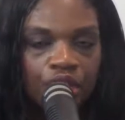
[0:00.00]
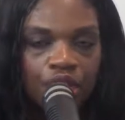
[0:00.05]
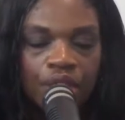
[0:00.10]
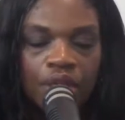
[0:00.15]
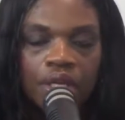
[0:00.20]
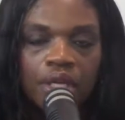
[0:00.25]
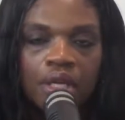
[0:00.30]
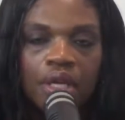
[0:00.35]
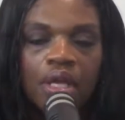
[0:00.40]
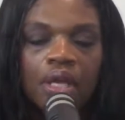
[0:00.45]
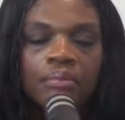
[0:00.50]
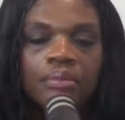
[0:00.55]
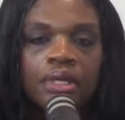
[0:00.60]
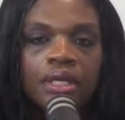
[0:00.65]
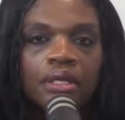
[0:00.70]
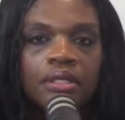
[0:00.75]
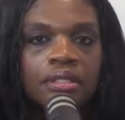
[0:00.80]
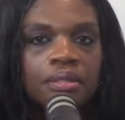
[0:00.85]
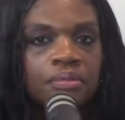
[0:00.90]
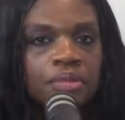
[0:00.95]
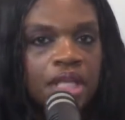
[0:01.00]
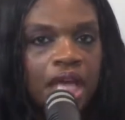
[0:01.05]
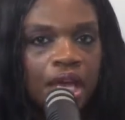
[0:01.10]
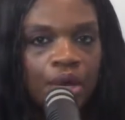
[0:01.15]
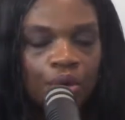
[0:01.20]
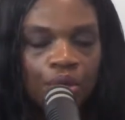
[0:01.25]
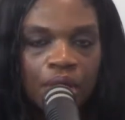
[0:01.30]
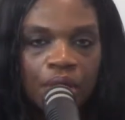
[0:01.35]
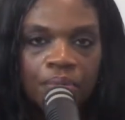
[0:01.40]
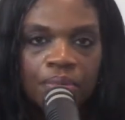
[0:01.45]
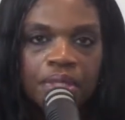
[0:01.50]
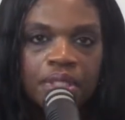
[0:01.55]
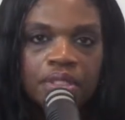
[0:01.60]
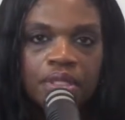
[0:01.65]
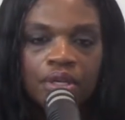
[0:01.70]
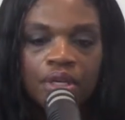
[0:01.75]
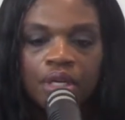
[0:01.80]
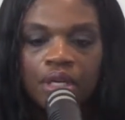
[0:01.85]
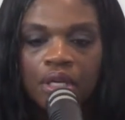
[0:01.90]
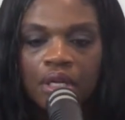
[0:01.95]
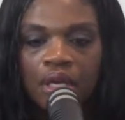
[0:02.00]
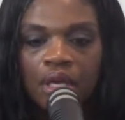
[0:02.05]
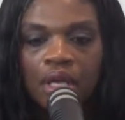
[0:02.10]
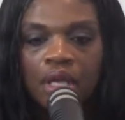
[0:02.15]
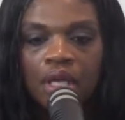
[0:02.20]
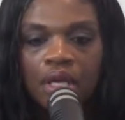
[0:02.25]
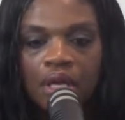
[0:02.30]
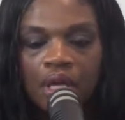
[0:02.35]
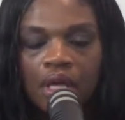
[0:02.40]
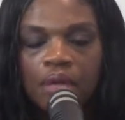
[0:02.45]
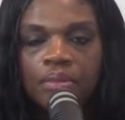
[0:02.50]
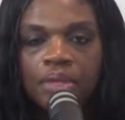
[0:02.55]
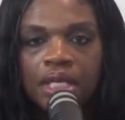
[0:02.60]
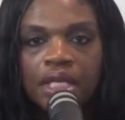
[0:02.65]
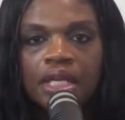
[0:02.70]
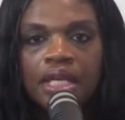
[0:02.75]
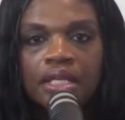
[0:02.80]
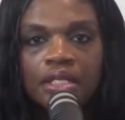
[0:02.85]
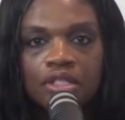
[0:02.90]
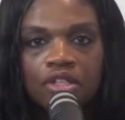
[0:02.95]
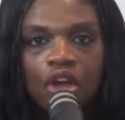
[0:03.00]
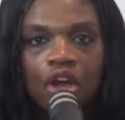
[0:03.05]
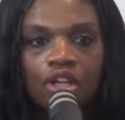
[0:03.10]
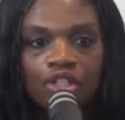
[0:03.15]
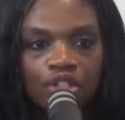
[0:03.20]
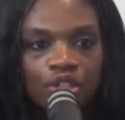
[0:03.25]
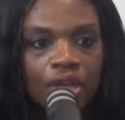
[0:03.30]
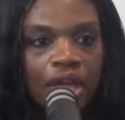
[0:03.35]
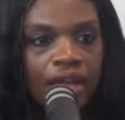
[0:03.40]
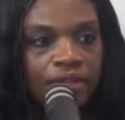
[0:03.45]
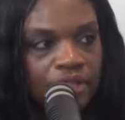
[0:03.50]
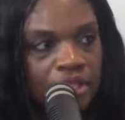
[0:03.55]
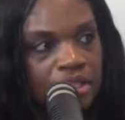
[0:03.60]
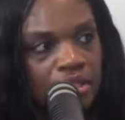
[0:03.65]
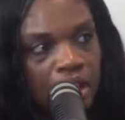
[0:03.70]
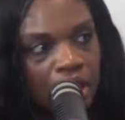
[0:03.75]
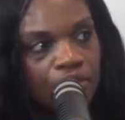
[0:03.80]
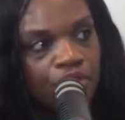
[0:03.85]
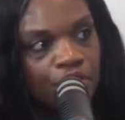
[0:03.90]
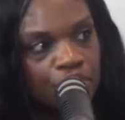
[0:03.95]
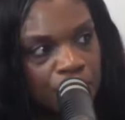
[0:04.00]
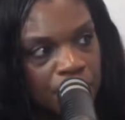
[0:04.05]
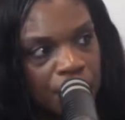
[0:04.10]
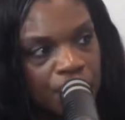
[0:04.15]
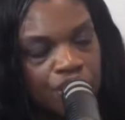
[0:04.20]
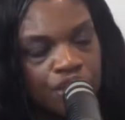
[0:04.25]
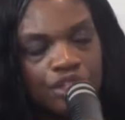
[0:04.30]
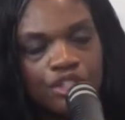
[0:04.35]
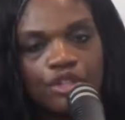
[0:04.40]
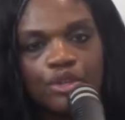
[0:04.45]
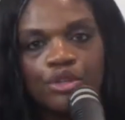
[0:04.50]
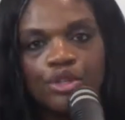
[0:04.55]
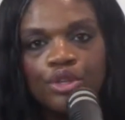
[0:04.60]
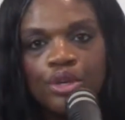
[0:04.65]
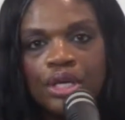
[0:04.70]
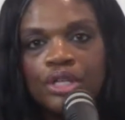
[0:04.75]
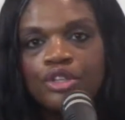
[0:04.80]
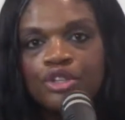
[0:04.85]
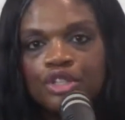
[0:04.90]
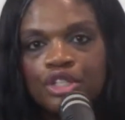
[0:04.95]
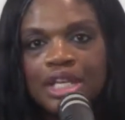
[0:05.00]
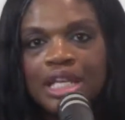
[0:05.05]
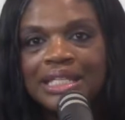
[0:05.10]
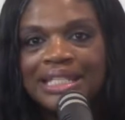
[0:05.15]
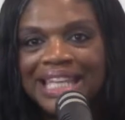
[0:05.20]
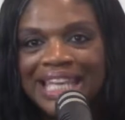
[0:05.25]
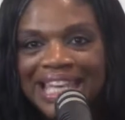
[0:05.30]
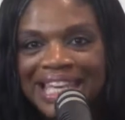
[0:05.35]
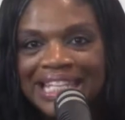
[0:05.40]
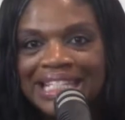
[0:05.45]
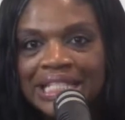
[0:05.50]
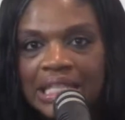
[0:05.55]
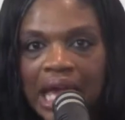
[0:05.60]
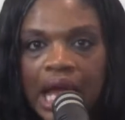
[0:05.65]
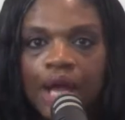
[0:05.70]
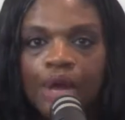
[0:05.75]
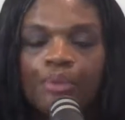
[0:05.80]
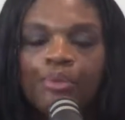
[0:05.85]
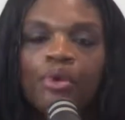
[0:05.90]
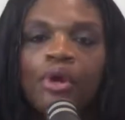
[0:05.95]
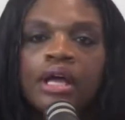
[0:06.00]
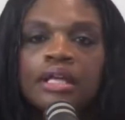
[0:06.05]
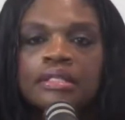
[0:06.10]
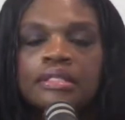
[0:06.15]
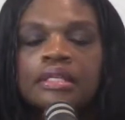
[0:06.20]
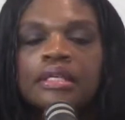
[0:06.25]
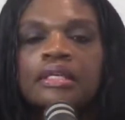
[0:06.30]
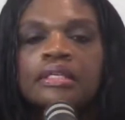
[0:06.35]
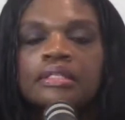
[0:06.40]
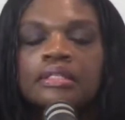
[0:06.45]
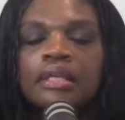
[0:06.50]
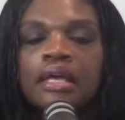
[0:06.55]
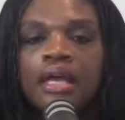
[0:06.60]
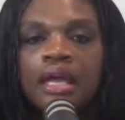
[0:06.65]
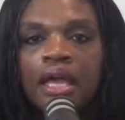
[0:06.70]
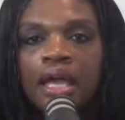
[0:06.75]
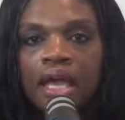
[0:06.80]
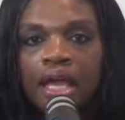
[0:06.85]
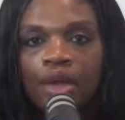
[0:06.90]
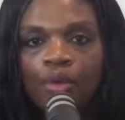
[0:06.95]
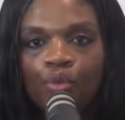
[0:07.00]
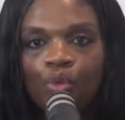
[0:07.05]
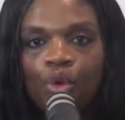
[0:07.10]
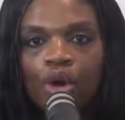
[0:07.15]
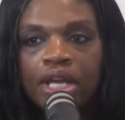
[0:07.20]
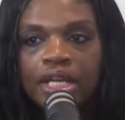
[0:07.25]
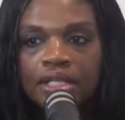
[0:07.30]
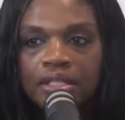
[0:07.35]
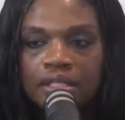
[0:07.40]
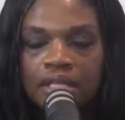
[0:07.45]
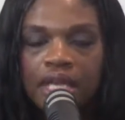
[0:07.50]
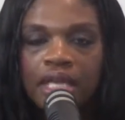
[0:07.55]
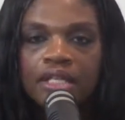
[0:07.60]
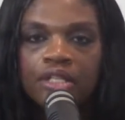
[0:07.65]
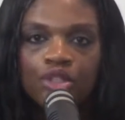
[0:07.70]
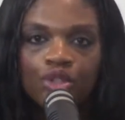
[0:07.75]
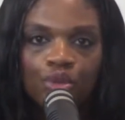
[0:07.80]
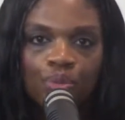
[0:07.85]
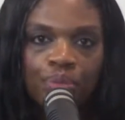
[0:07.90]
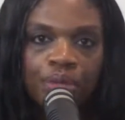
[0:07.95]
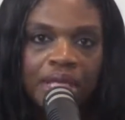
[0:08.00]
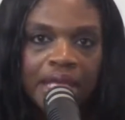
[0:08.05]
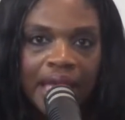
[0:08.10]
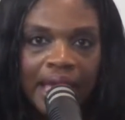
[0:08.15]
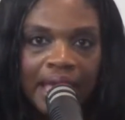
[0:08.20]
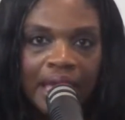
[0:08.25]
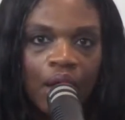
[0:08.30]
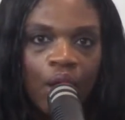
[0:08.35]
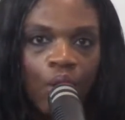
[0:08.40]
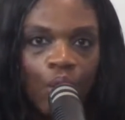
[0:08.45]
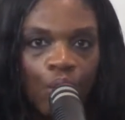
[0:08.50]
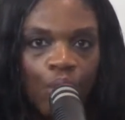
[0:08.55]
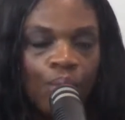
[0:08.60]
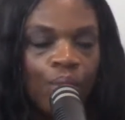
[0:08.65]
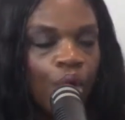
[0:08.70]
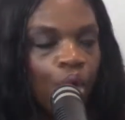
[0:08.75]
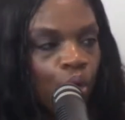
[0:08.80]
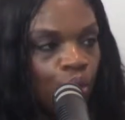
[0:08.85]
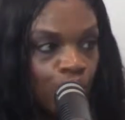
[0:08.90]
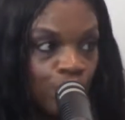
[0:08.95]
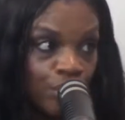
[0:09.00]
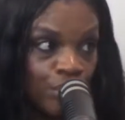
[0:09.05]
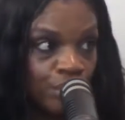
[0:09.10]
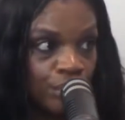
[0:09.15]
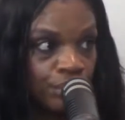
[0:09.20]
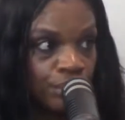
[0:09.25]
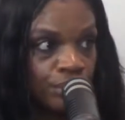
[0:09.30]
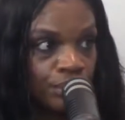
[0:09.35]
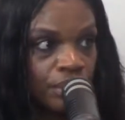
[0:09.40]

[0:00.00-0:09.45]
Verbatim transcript: that are going to come in, some title companies that are going to come in and talk to you, have these conversations so you mm-hmm. understand the entire process and what it takes to be a homeowner.